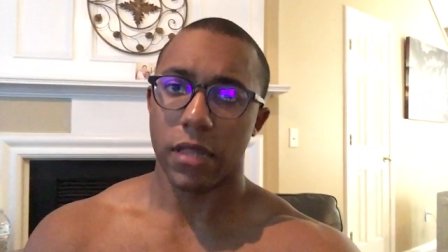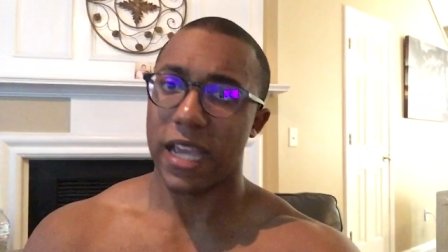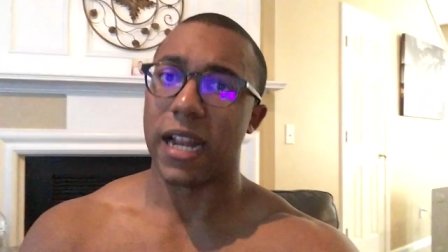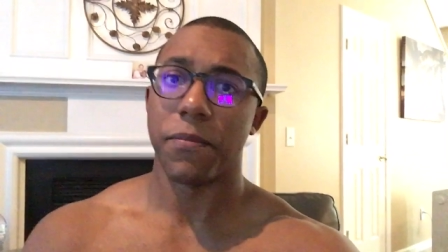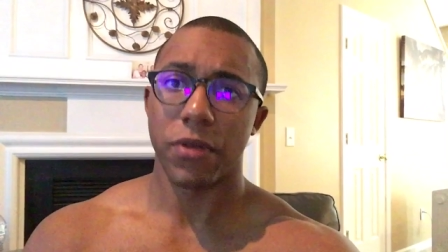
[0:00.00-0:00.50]

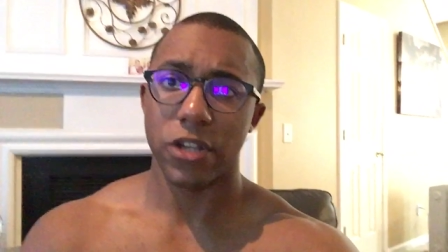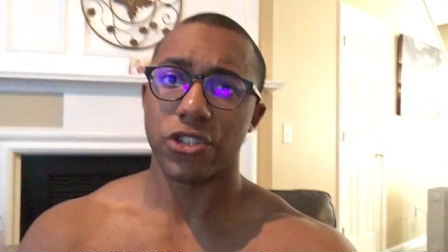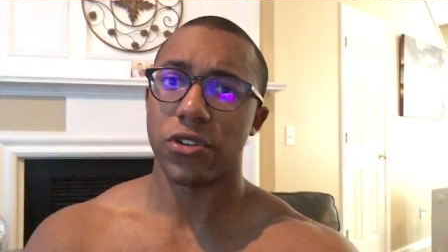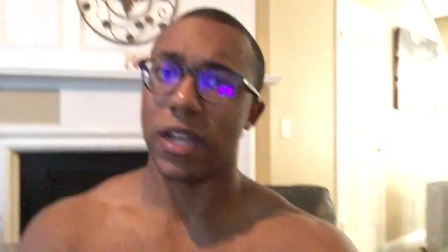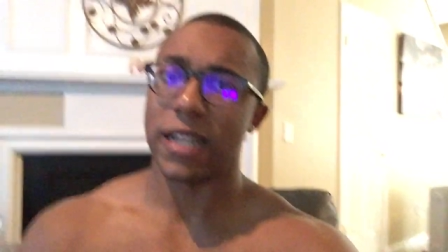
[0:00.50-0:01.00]
And I'm pretty
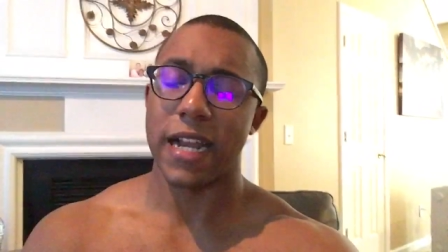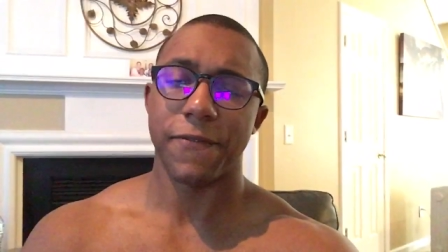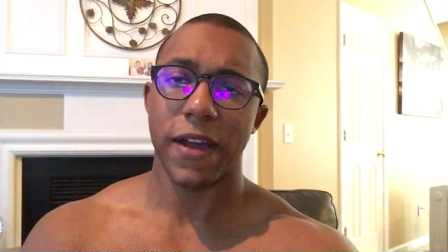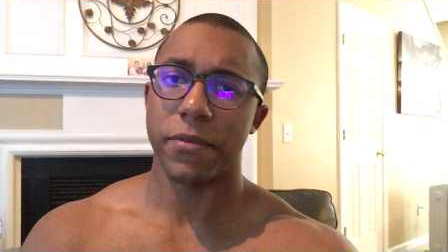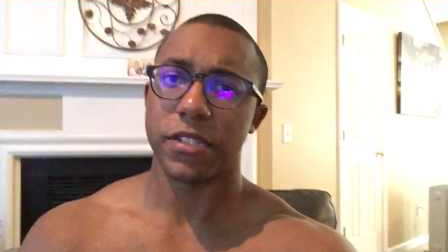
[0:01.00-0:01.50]
sure that
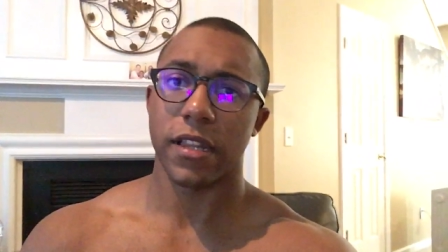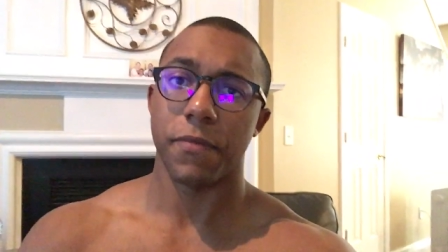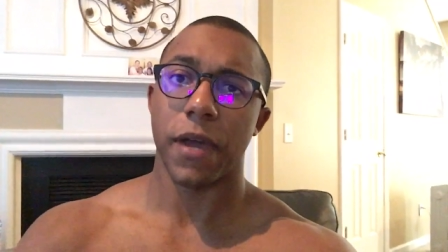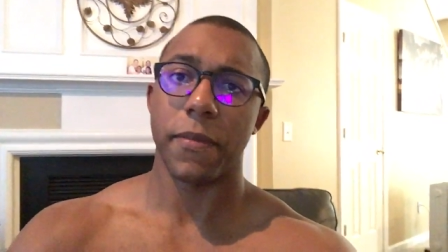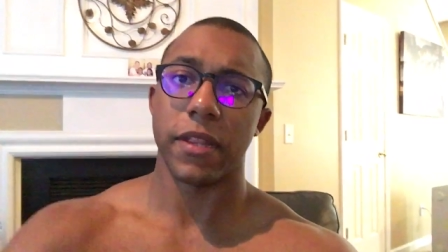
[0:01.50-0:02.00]
95% of the
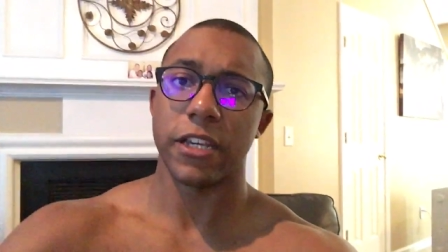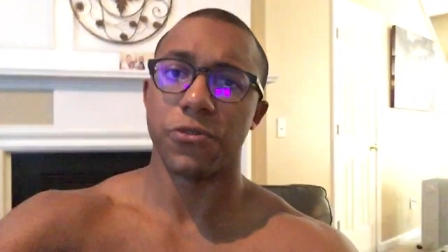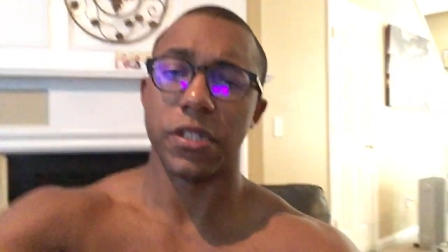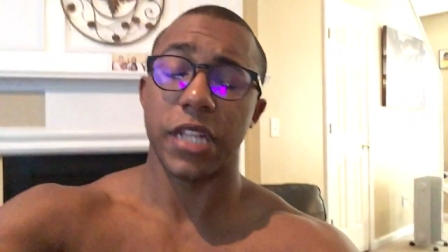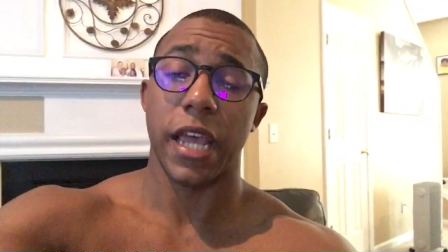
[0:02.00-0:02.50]

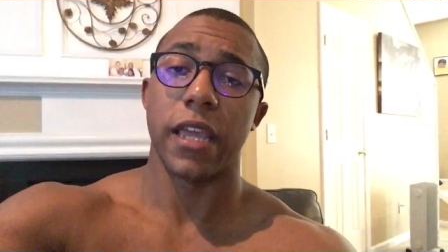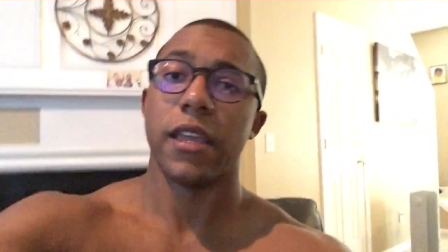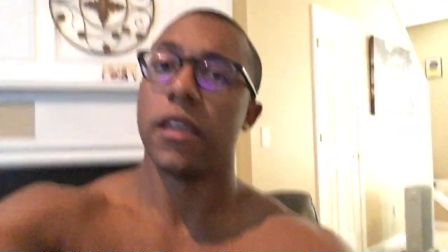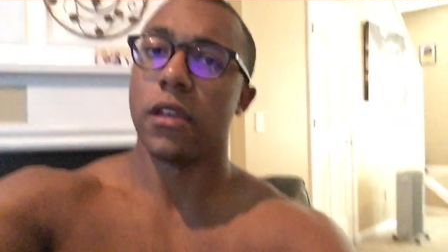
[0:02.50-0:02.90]
population would say,